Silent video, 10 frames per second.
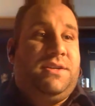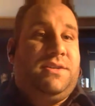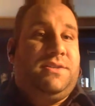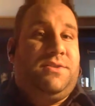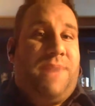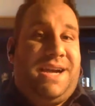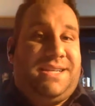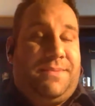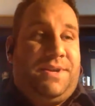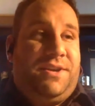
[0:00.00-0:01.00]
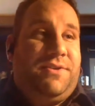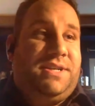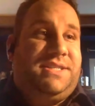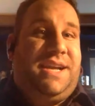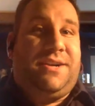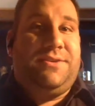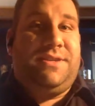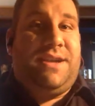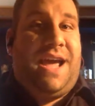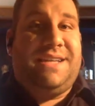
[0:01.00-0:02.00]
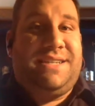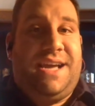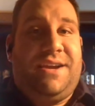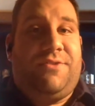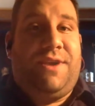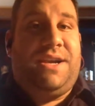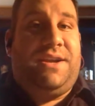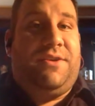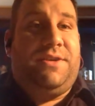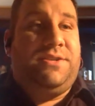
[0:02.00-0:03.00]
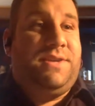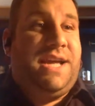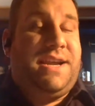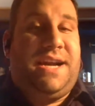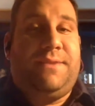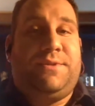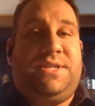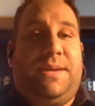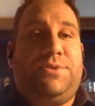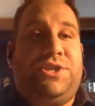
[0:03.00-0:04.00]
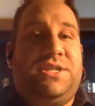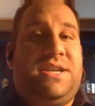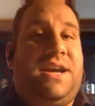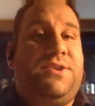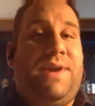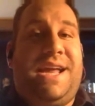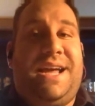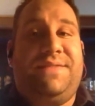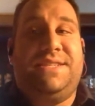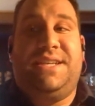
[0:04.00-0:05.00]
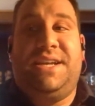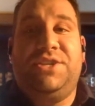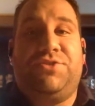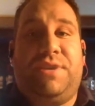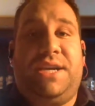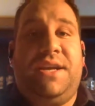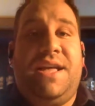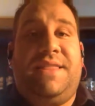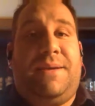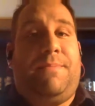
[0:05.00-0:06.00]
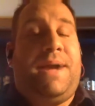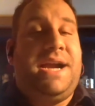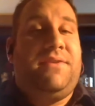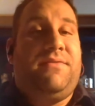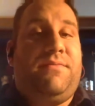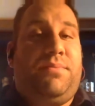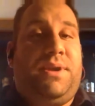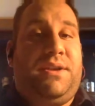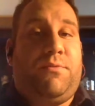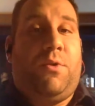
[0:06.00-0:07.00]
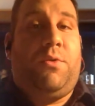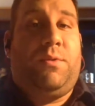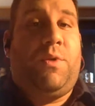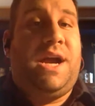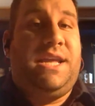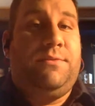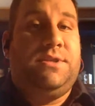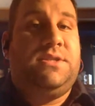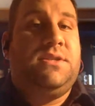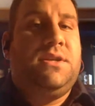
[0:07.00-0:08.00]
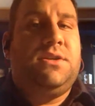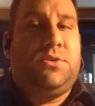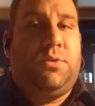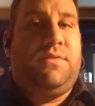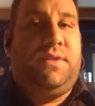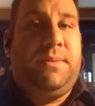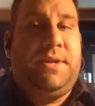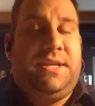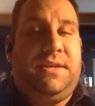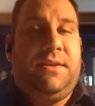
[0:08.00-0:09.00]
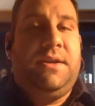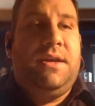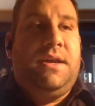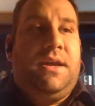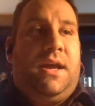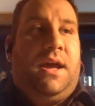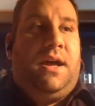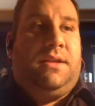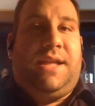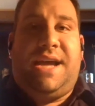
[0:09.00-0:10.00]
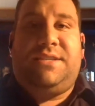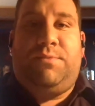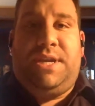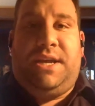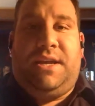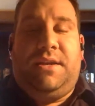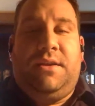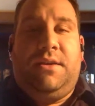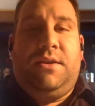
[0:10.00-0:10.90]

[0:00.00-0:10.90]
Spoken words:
So, Max, I'm curious. Decker hasn't had a great year. He's only had 9 receptions, and now you add on this injury that might have played a role in why he was sort of limited last weekend.